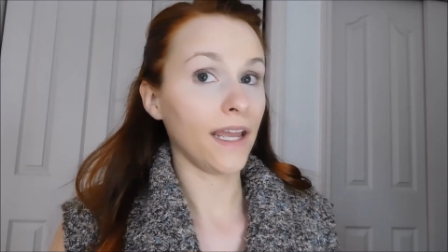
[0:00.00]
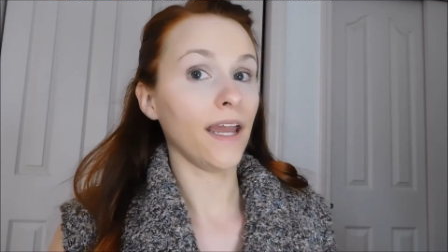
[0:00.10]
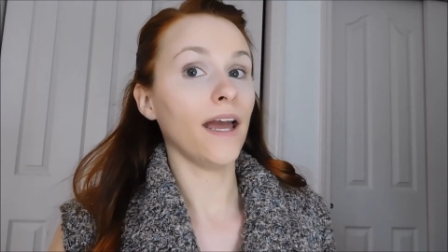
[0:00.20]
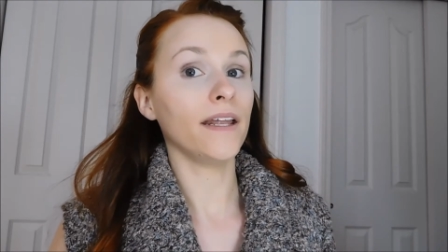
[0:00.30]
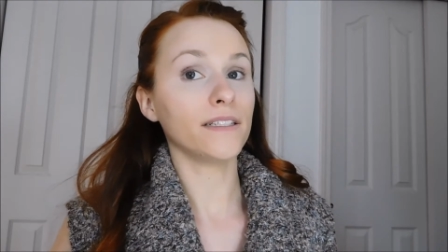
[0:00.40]

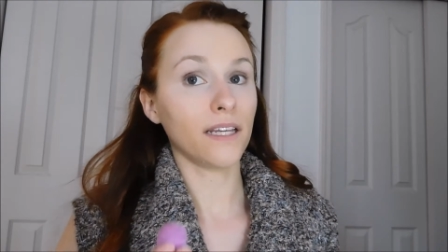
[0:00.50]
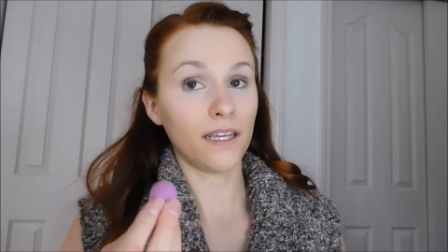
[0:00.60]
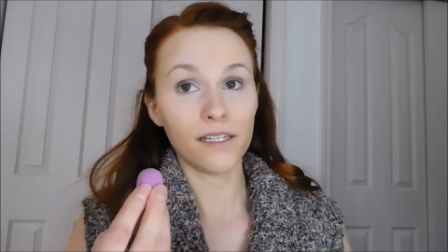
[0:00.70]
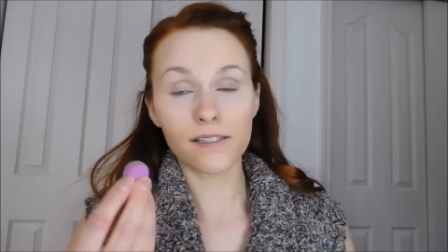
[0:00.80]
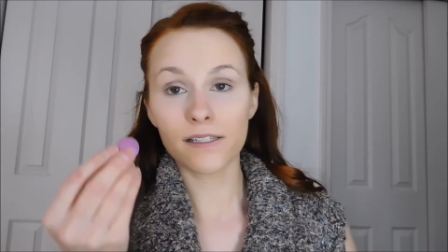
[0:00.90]
and
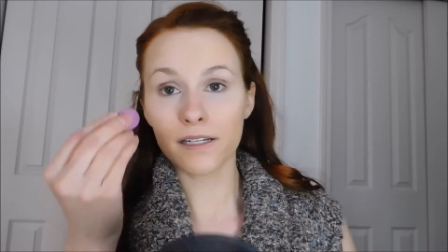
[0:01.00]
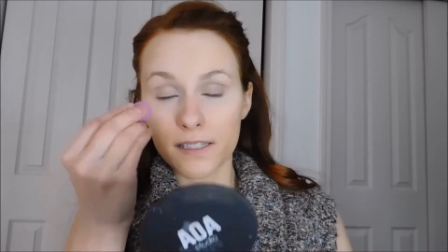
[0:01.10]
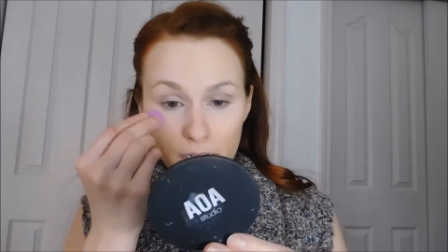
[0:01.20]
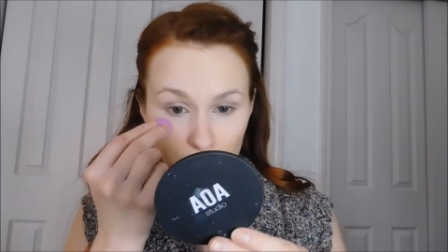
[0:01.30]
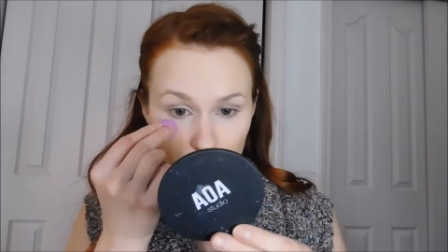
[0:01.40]
he's
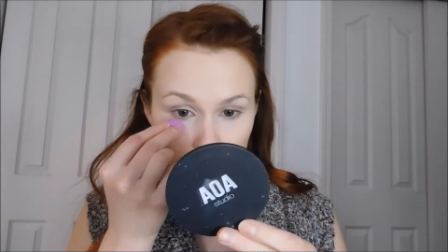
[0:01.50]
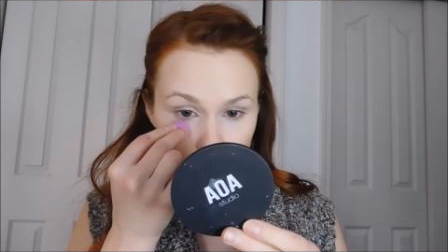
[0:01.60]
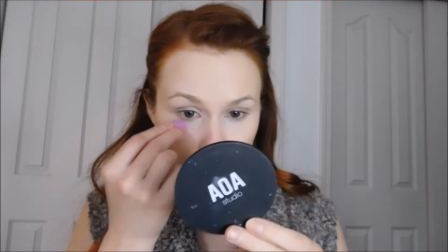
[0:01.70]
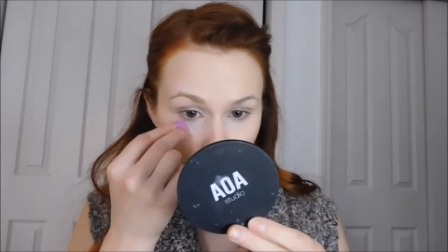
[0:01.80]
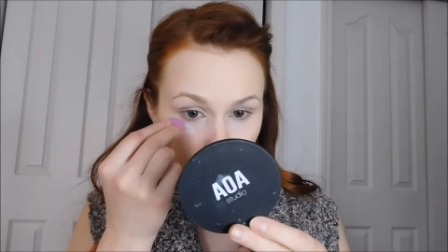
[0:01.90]
16
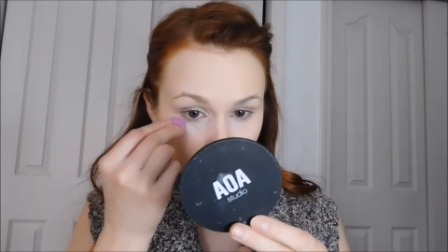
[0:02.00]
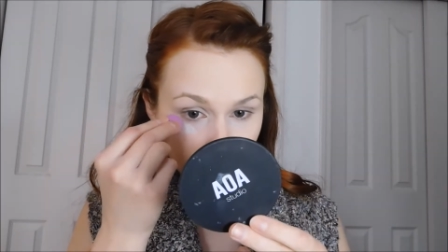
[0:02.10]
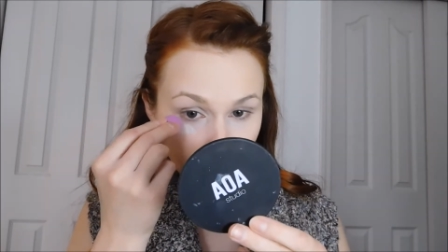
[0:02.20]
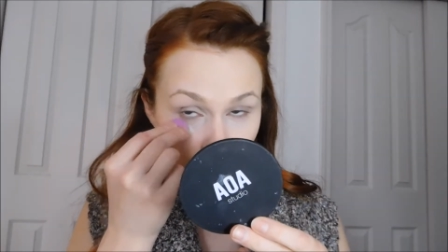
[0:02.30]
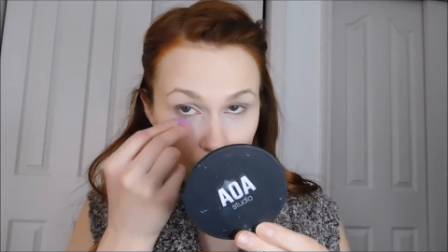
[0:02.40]
months now,
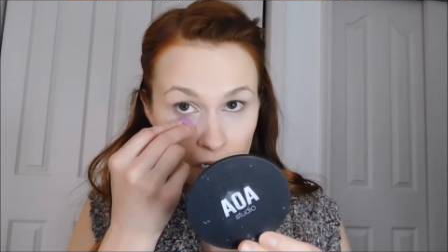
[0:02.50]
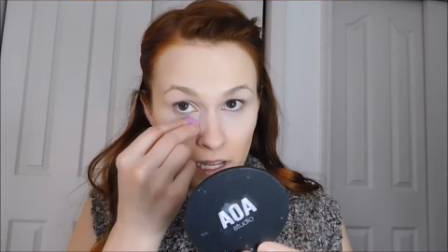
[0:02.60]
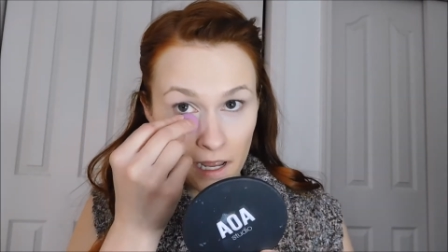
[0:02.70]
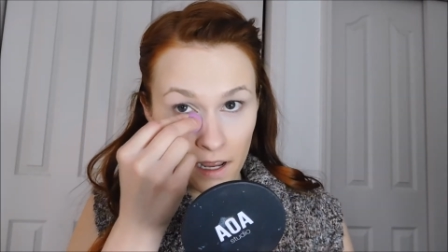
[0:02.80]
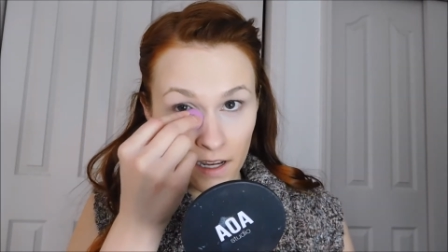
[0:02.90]
so
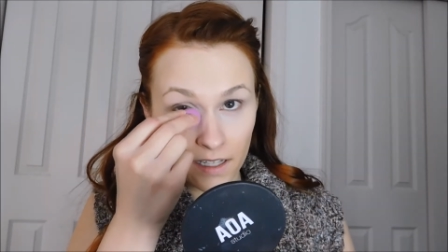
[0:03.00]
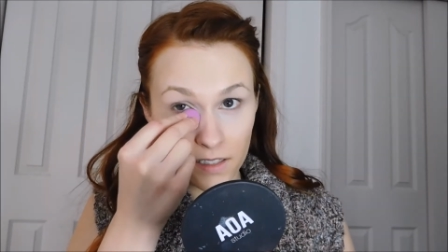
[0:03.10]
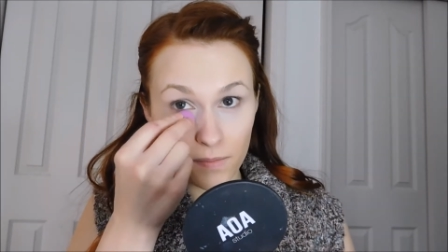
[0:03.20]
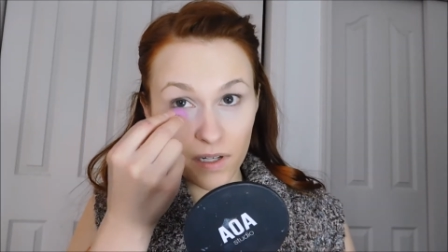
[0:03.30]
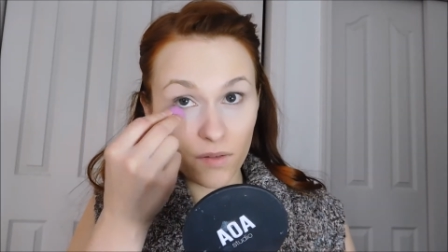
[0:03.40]

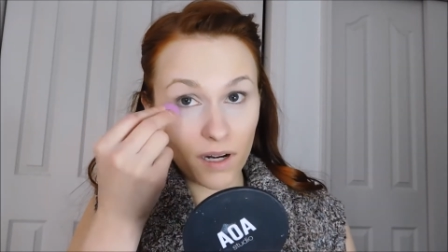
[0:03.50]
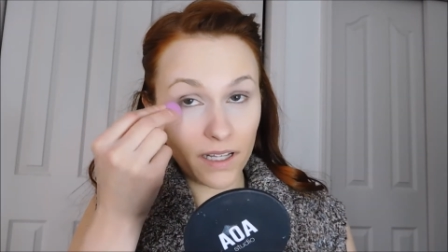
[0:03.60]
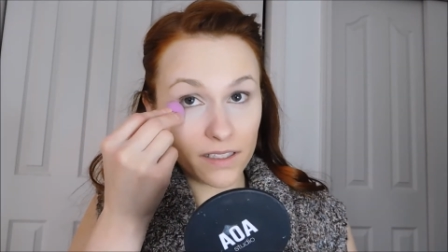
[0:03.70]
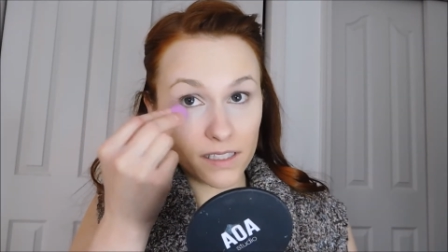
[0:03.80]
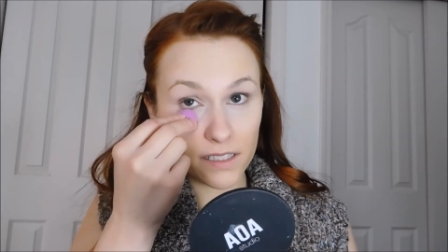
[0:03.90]
it's been a
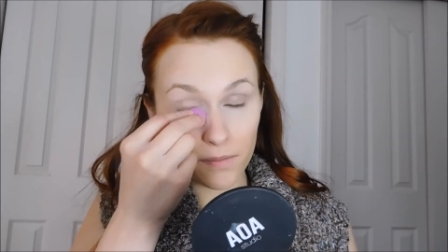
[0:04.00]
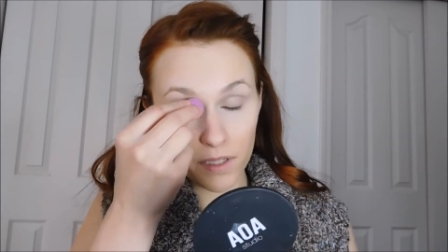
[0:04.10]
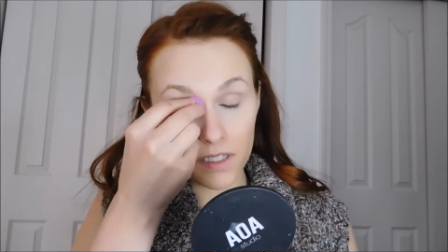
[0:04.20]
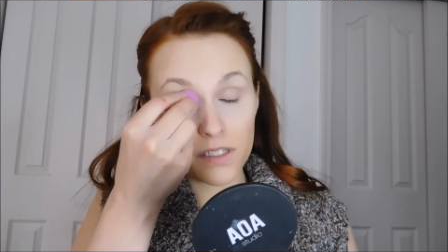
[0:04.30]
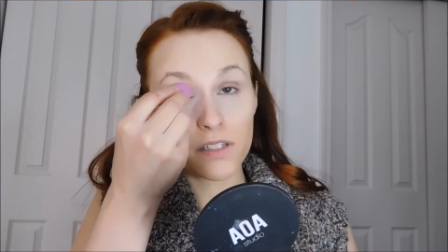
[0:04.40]
while since I've
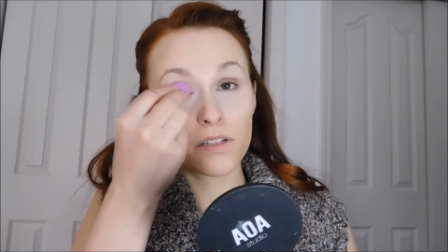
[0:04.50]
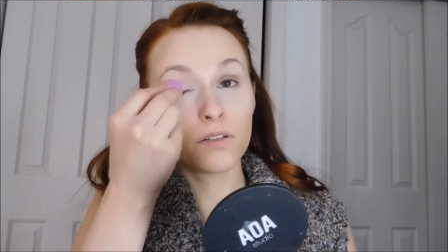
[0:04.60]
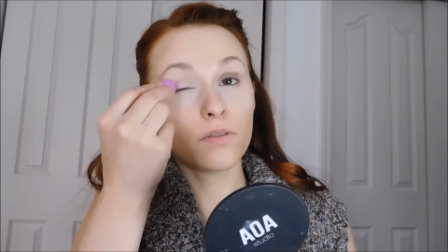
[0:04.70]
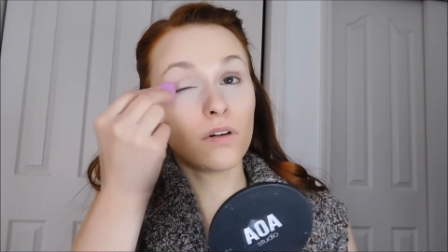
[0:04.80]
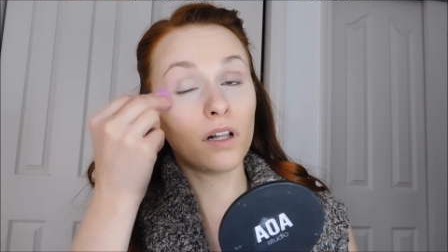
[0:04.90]
been in
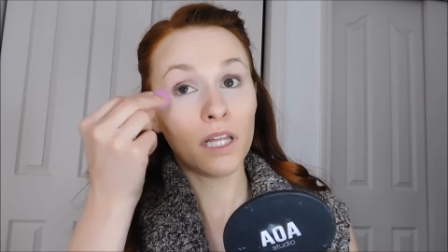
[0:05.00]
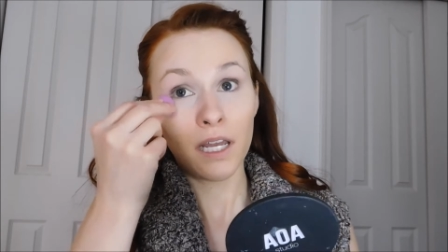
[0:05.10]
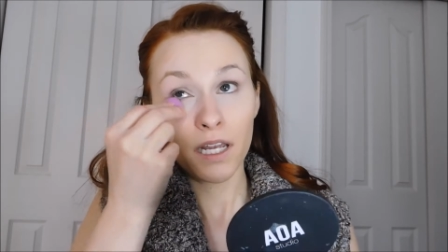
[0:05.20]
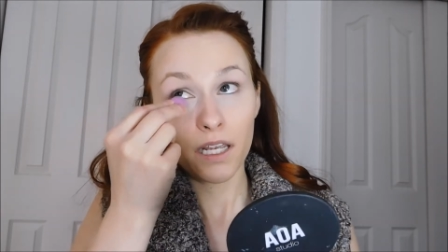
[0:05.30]
school.